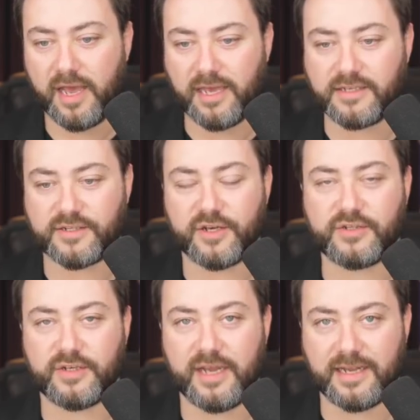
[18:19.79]
a
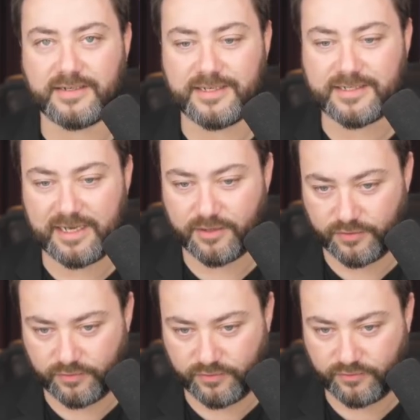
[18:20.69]
certain
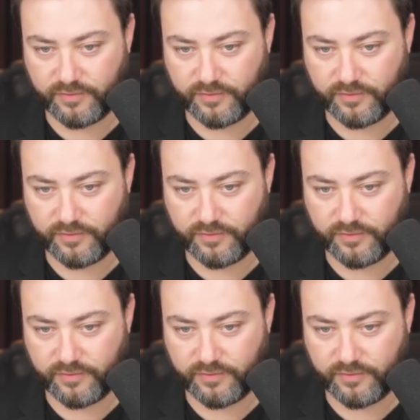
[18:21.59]
antecedent.